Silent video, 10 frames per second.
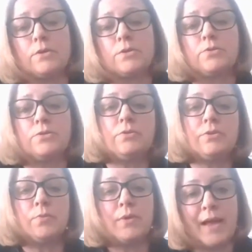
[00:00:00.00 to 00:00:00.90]
So
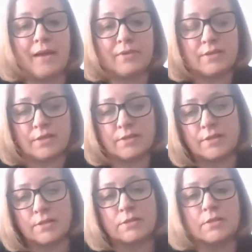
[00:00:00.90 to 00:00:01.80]
students will have
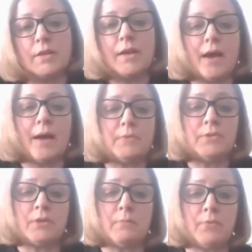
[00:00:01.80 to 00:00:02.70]
assistance up
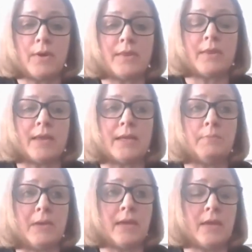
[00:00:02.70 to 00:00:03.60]
until the point that they
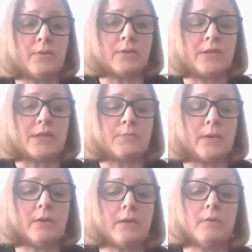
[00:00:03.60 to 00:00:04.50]
begin their
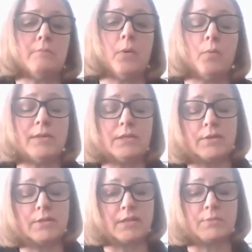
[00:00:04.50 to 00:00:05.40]
assessment. But once
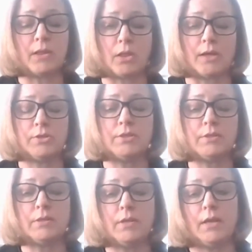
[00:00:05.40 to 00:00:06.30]
their assessment
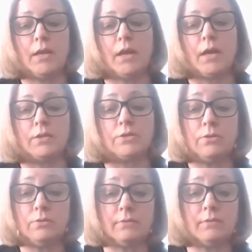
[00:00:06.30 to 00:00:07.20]
launches, the
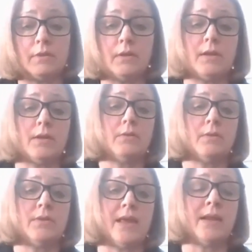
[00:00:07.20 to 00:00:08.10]
student
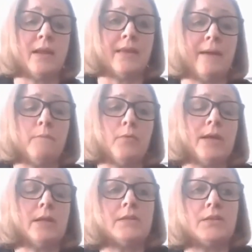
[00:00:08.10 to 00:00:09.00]
then at that
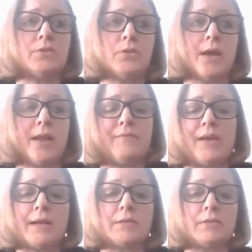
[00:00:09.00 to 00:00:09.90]
point does not have
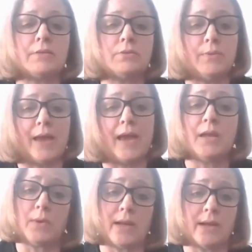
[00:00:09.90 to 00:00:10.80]
access to
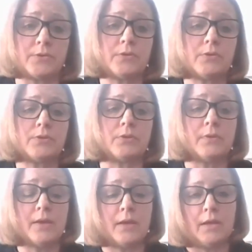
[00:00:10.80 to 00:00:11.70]
anyone else.
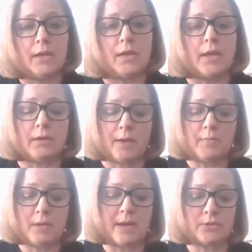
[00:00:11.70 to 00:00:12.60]
So again,
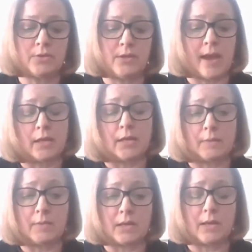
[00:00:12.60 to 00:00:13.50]
coming back to the
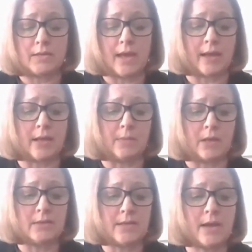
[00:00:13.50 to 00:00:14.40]

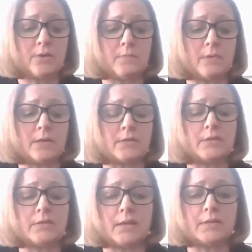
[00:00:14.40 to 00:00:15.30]
academic integrity piece,
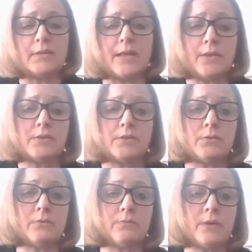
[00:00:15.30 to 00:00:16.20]
it does allow the
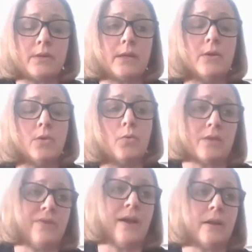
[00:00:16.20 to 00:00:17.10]
student really,
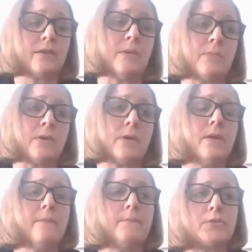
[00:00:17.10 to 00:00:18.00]
or the faculty member,
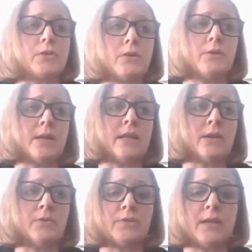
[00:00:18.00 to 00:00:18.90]
the security and
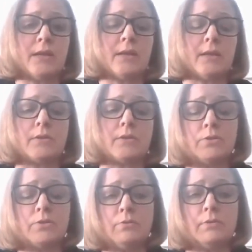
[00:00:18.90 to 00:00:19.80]
understanding that the
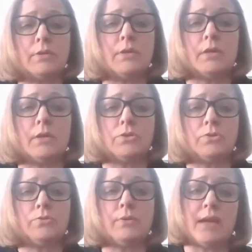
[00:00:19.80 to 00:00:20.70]
student is
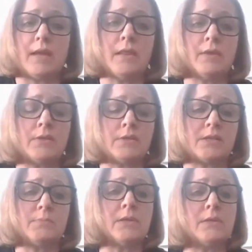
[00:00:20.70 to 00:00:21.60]
truly in their
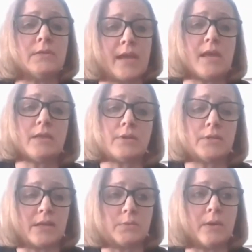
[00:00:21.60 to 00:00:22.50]
assessment, taking their
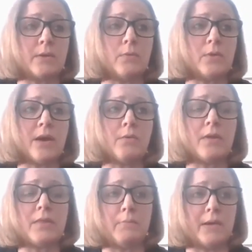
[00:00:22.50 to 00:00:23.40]
assessment
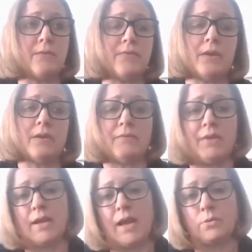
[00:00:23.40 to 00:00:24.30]
without the benefit of
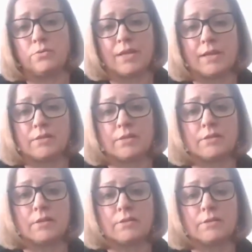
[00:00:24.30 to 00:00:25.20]
any outside
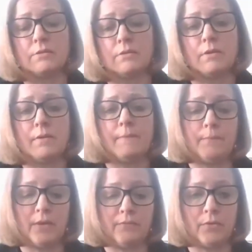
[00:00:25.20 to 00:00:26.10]
assistance.
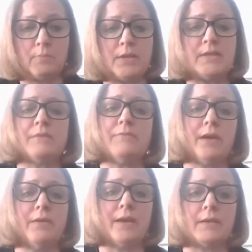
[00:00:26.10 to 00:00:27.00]
And if you could please
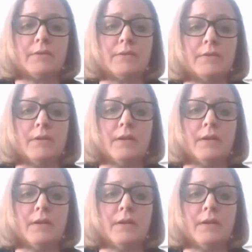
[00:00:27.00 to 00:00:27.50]
advance.